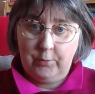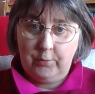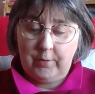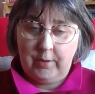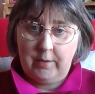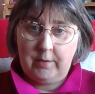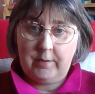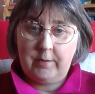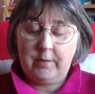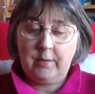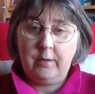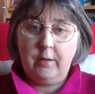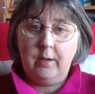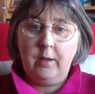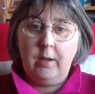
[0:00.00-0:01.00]
do
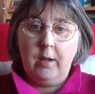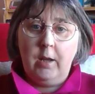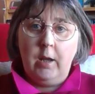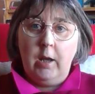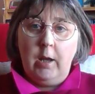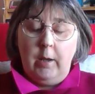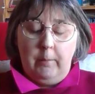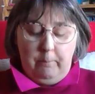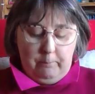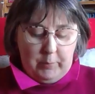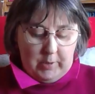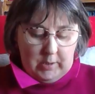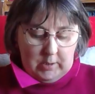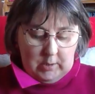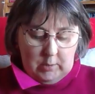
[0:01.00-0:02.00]
this,
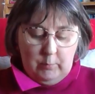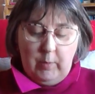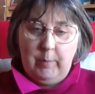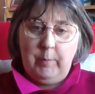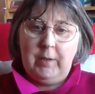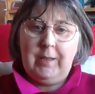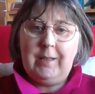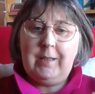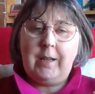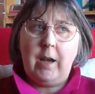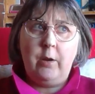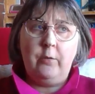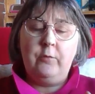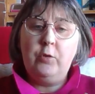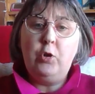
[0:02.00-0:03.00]
but you maybe need to
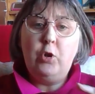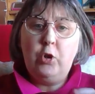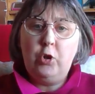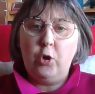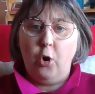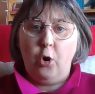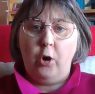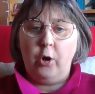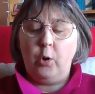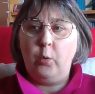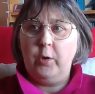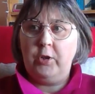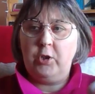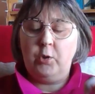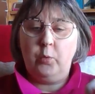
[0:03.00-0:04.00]
get out of New York,
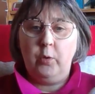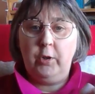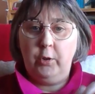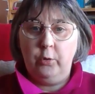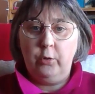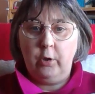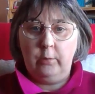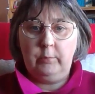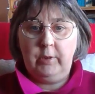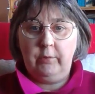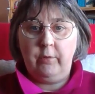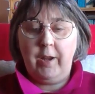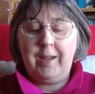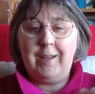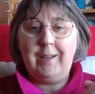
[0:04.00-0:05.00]
which is where you normally
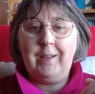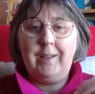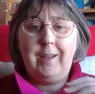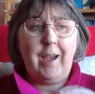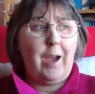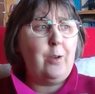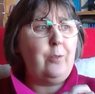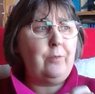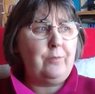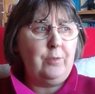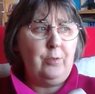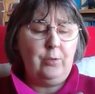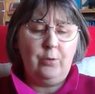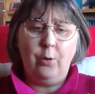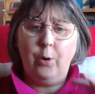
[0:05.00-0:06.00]
write. Get out of
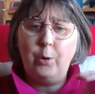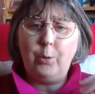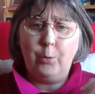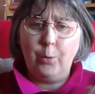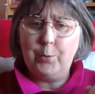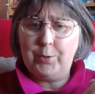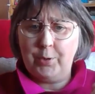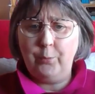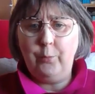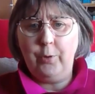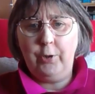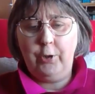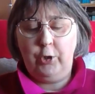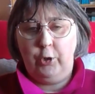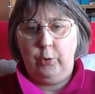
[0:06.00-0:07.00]
New York, go
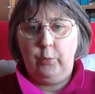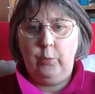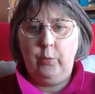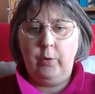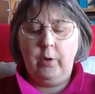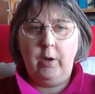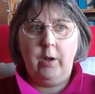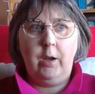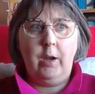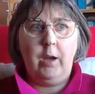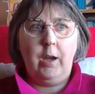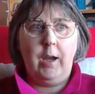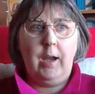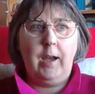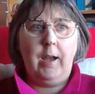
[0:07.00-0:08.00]
somewhere new,
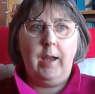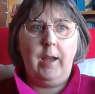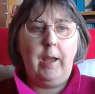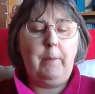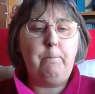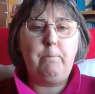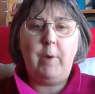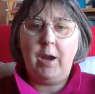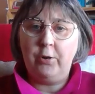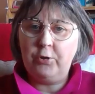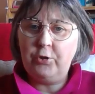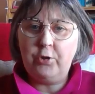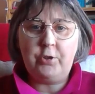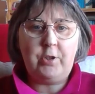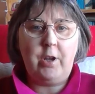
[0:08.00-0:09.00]

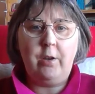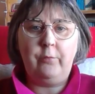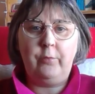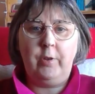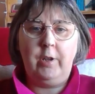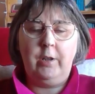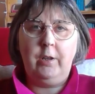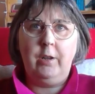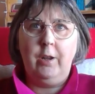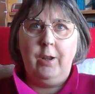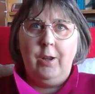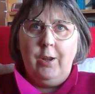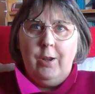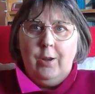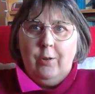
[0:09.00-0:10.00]
immerse yourself in
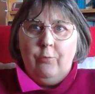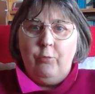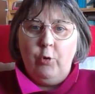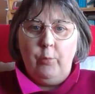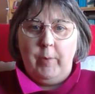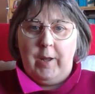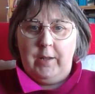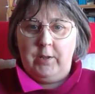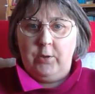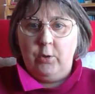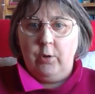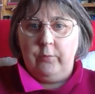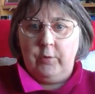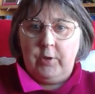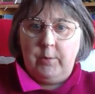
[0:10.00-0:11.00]
romance
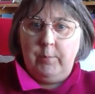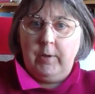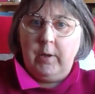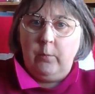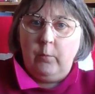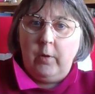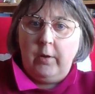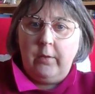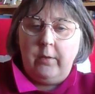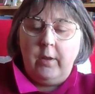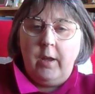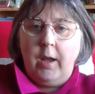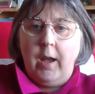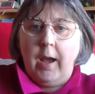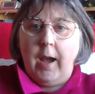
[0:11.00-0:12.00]
novels to begin with,
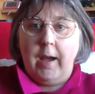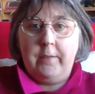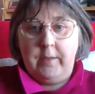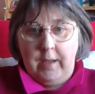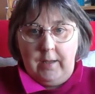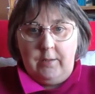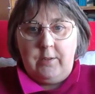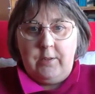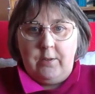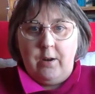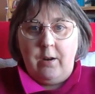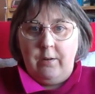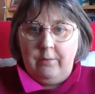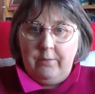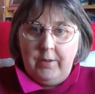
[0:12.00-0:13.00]
and then
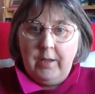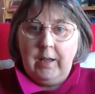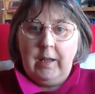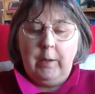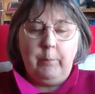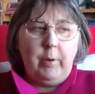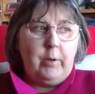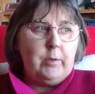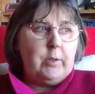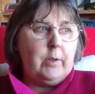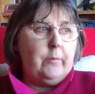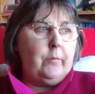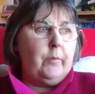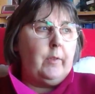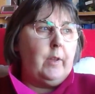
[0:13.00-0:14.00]
start thinking about
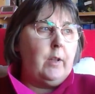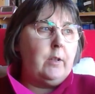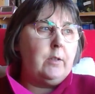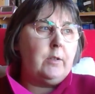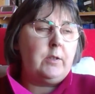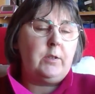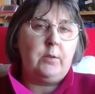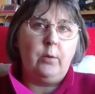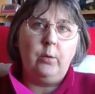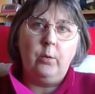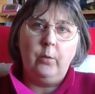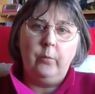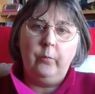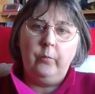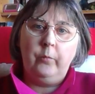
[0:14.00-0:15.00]
it.
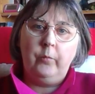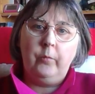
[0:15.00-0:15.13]
So